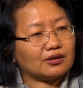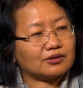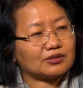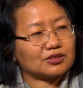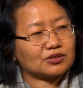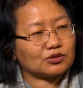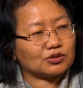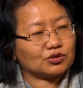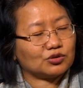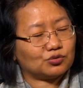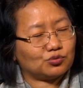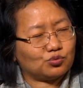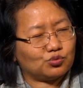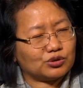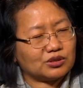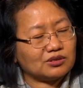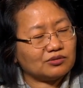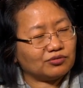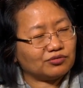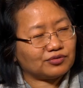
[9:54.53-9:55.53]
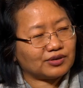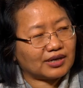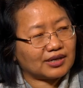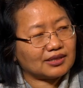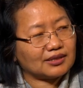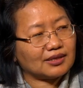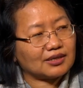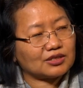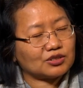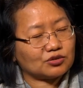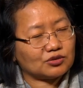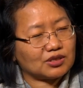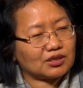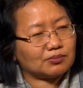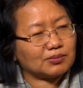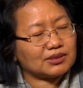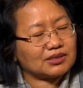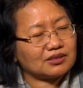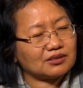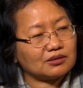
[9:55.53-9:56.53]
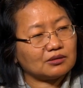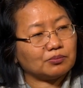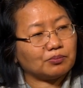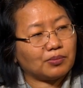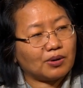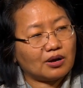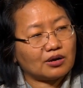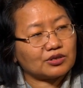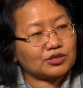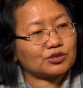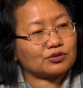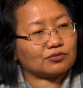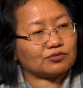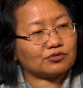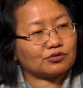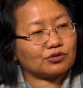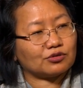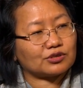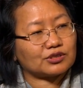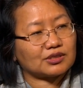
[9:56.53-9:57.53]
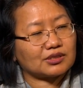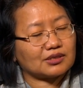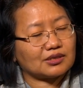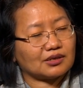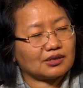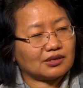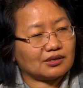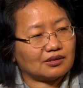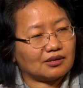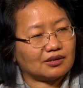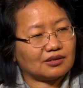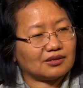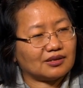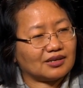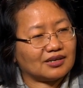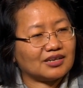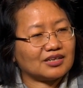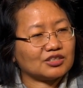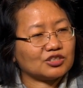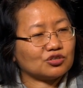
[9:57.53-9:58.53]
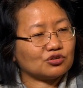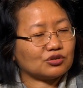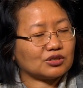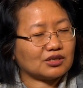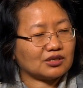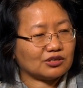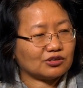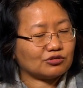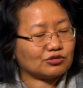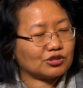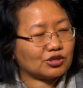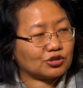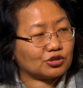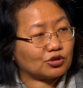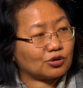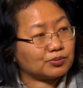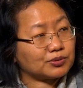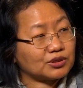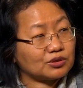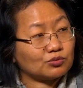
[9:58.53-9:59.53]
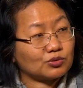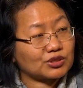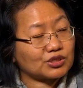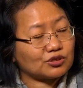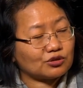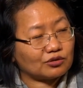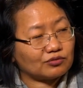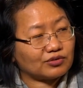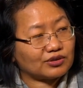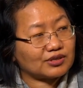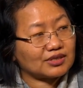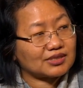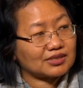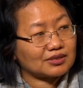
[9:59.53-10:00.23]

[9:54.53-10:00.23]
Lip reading: So you wouldn't find that today, but in the past, of course, in history, you know, the adoption was not very